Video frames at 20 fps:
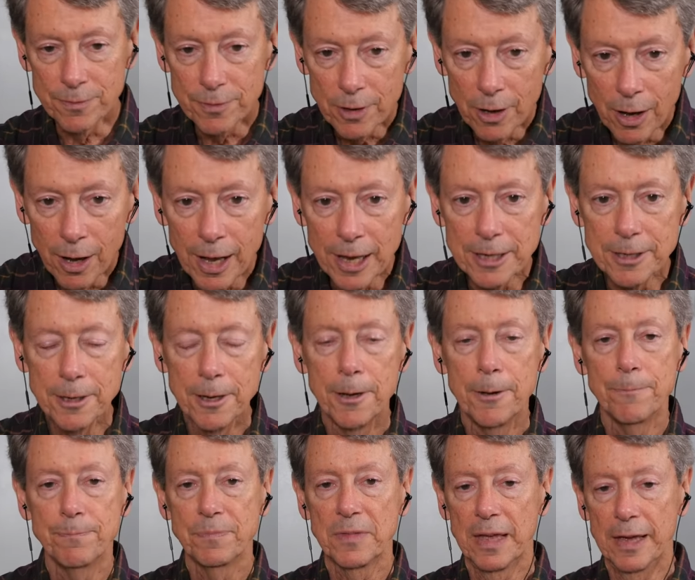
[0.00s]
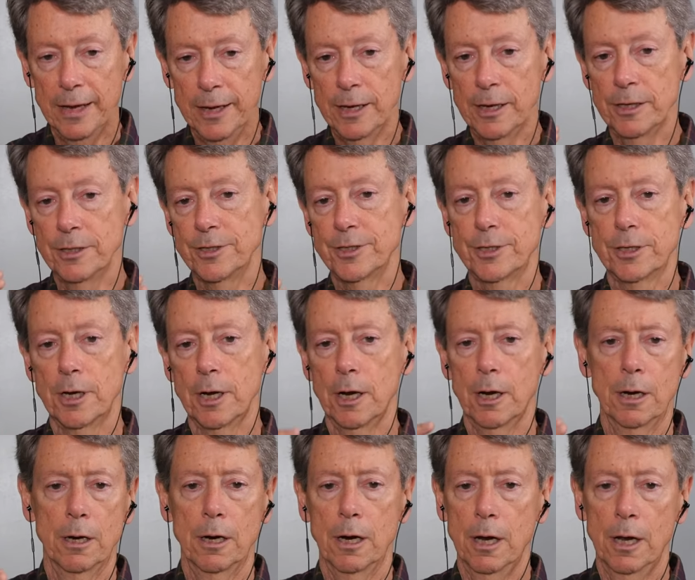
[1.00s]
thought is
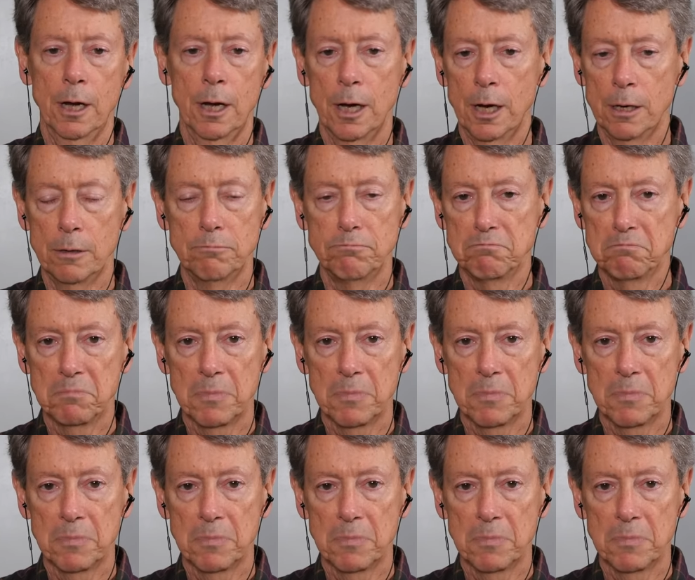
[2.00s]
a uh,